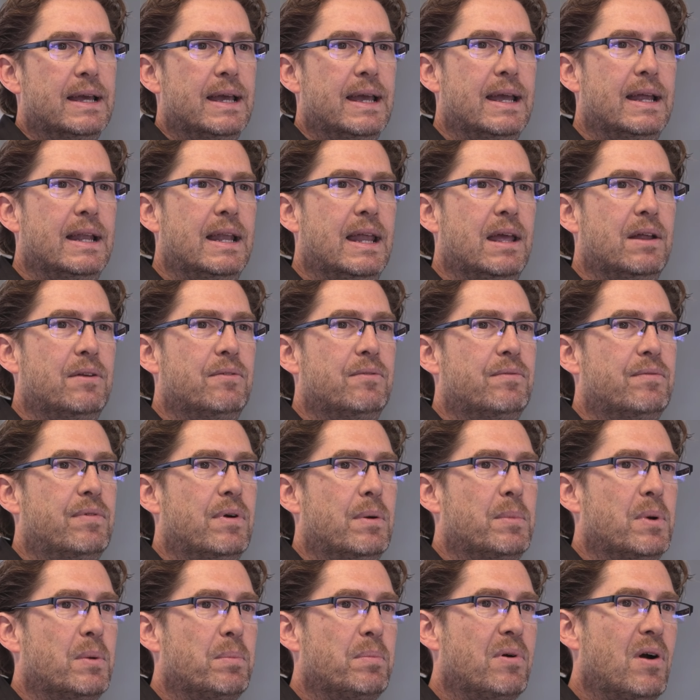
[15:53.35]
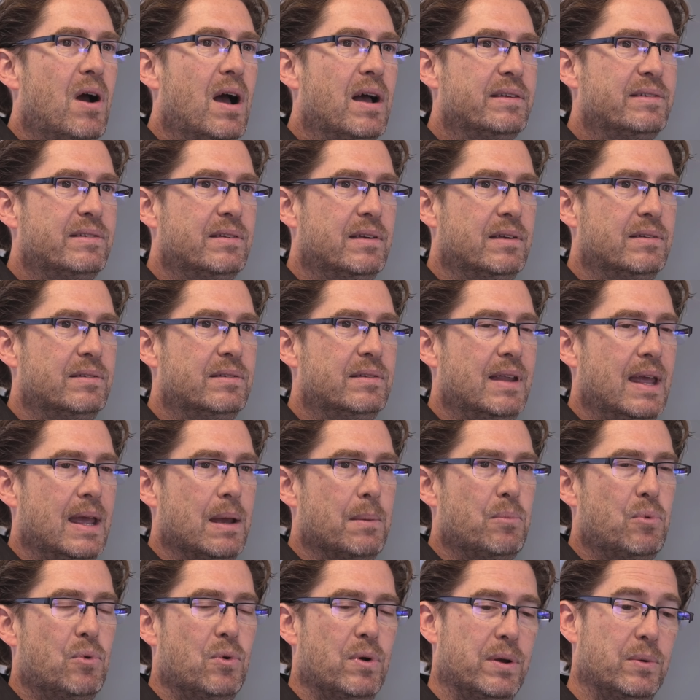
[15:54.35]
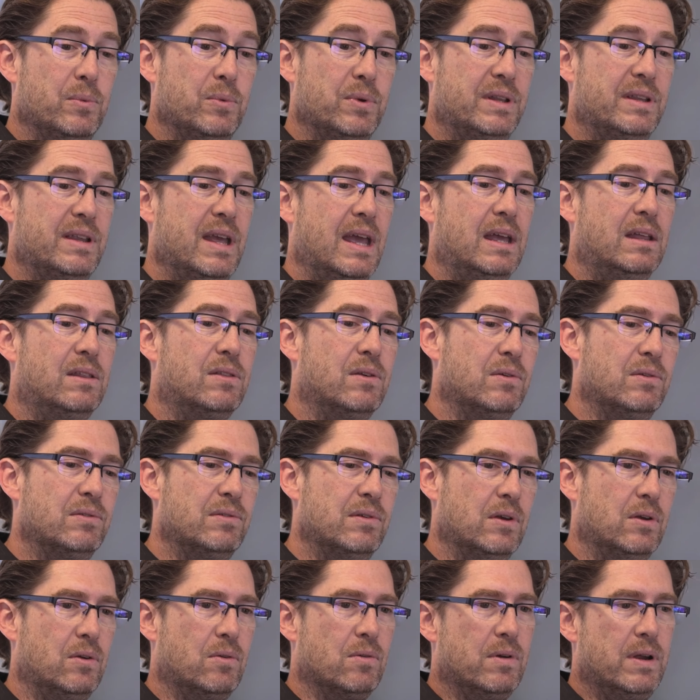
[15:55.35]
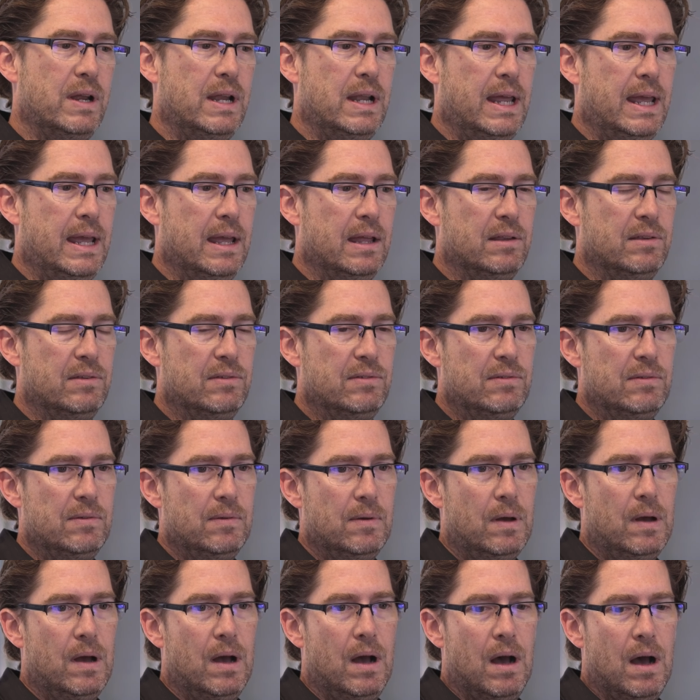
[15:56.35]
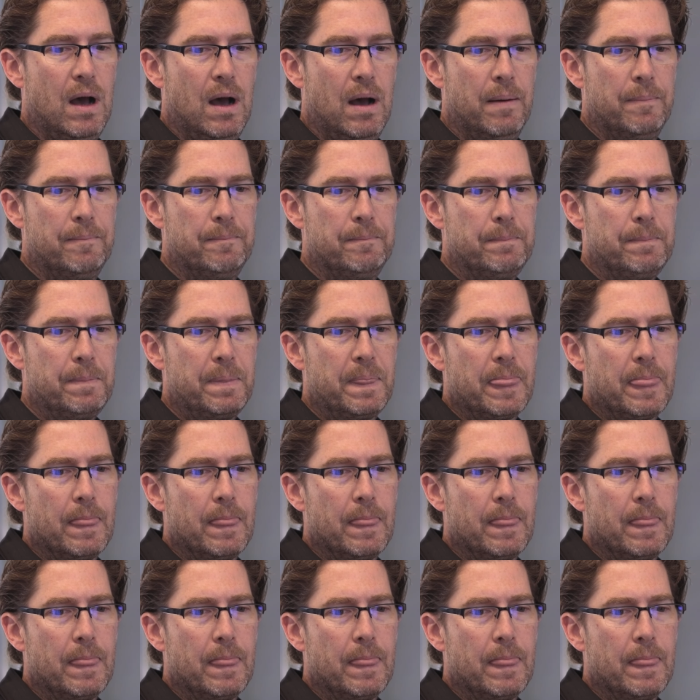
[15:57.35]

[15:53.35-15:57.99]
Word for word: And then from a process standpoint, we take those ingredients. Um,